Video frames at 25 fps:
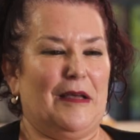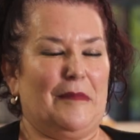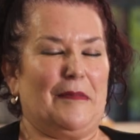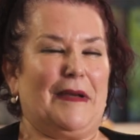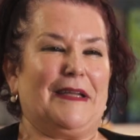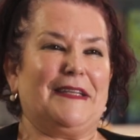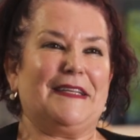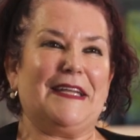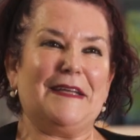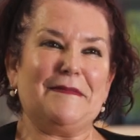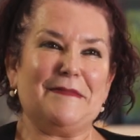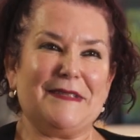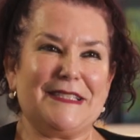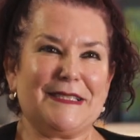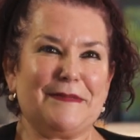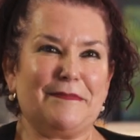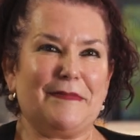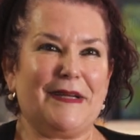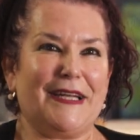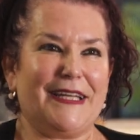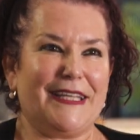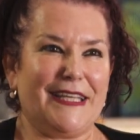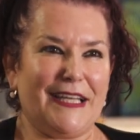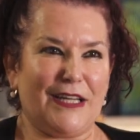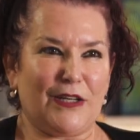My name is
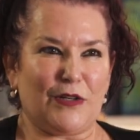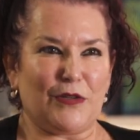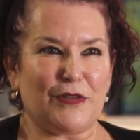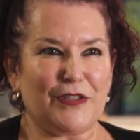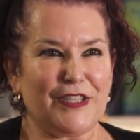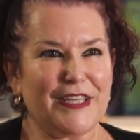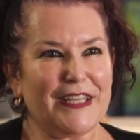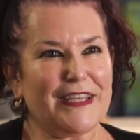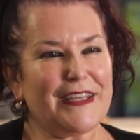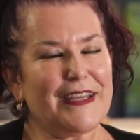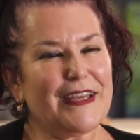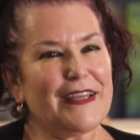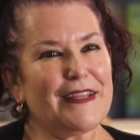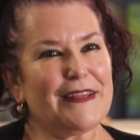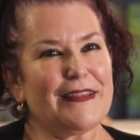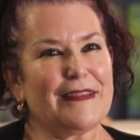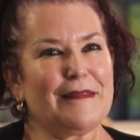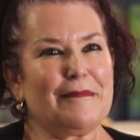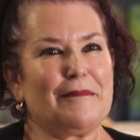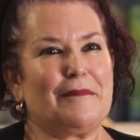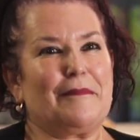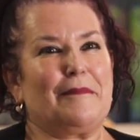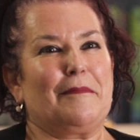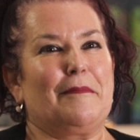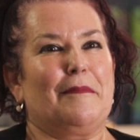Maria Rodriguez.
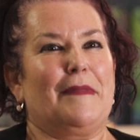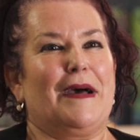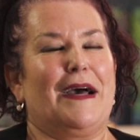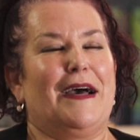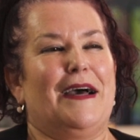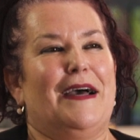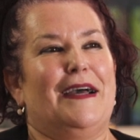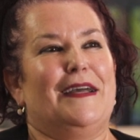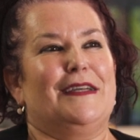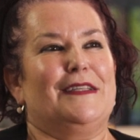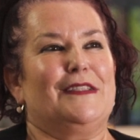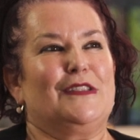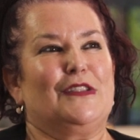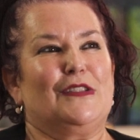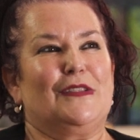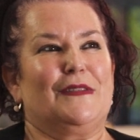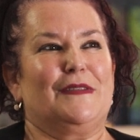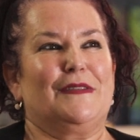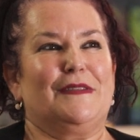My